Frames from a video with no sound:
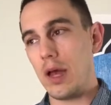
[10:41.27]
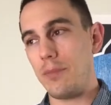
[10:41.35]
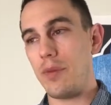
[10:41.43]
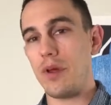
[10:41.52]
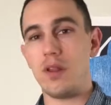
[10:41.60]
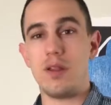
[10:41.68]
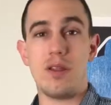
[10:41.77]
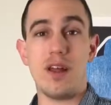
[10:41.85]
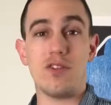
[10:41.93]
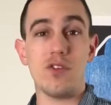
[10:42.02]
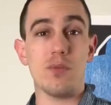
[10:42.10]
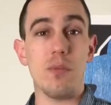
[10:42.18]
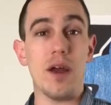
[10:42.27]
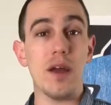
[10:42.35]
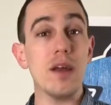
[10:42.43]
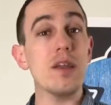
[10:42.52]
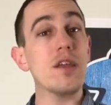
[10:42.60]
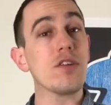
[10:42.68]
but that's just my
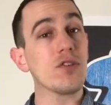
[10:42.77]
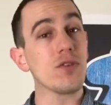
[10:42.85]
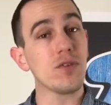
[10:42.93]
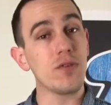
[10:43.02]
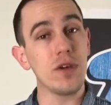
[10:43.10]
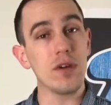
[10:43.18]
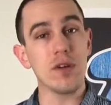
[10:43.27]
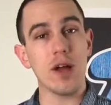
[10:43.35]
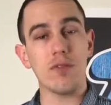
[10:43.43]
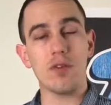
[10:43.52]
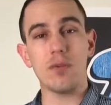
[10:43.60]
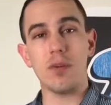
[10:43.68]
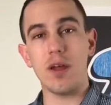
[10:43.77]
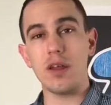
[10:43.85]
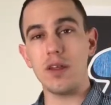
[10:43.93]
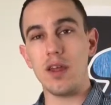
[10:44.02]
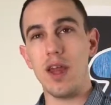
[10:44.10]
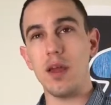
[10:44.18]
initial feel after playing
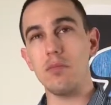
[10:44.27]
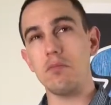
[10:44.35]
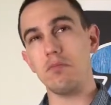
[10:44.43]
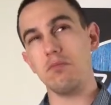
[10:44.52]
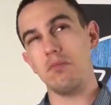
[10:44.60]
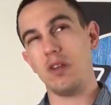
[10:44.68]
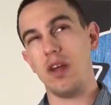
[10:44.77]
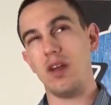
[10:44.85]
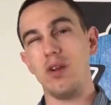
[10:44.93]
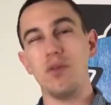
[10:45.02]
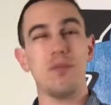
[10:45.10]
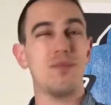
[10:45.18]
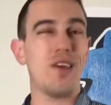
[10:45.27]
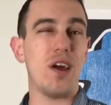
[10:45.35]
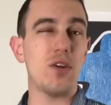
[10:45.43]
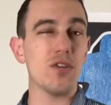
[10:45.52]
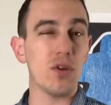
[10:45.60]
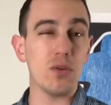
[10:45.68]
the game, I don't know,
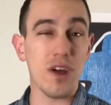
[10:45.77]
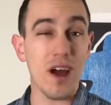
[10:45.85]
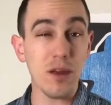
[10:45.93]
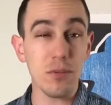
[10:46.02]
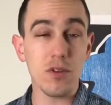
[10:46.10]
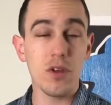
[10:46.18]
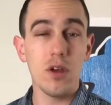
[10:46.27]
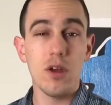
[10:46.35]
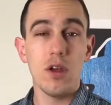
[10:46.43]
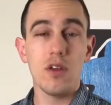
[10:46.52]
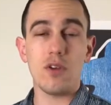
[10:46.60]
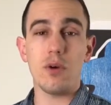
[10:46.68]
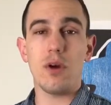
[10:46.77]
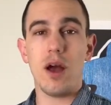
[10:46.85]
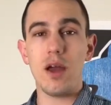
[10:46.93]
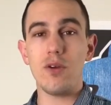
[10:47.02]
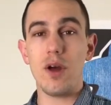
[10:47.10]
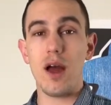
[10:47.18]
10 or so times. So
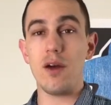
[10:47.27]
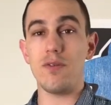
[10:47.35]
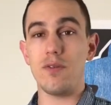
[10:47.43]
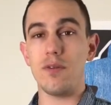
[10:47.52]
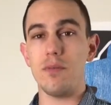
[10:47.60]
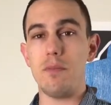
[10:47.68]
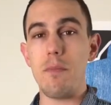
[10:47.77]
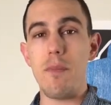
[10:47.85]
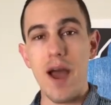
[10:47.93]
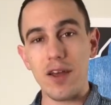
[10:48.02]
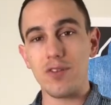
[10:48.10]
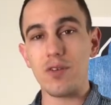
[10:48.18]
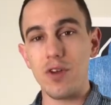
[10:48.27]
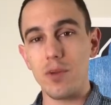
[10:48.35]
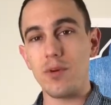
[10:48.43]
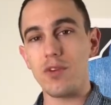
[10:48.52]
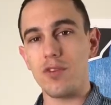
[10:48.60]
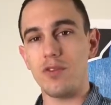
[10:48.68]
I don't have massive
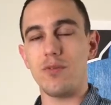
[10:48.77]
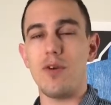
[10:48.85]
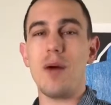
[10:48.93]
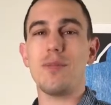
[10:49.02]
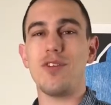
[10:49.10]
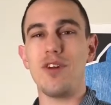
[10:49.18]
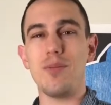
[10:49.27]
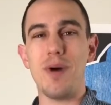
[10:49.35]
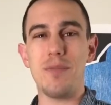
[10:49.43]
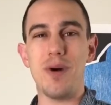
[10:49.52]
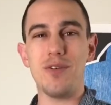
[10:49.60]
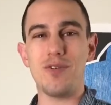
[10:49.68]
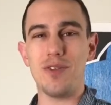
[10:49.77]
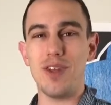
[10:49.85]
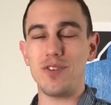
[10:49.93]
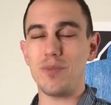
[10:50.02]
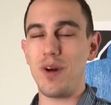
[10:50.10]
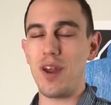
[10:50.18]
numbers of reps under my belt for
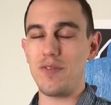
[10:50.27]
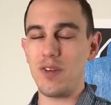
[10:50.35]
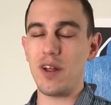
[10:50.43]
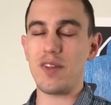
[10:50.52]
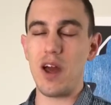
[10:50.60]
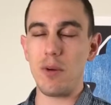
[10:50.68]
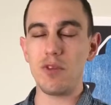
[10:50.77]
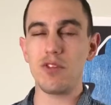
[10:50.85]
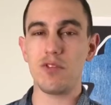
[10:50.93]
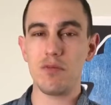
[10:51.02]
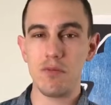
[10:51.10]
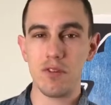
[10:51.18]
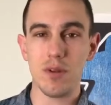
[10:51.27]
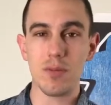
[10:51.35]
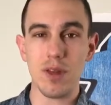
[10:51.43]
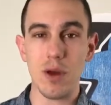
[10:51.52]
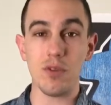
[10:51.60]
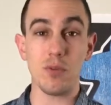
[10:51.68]
this, but I feel like that was
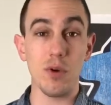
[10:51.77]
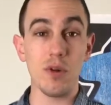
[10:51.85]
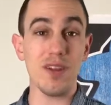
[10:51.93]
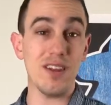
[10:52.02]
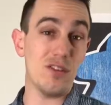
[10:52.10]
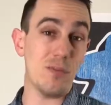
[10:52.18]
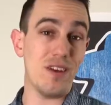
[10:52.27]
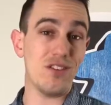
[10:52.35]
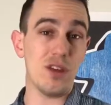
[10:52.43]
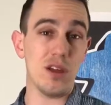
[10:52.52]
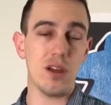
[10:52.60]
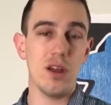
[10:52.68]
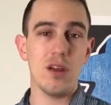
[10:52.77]
something that was worth at least mentioning.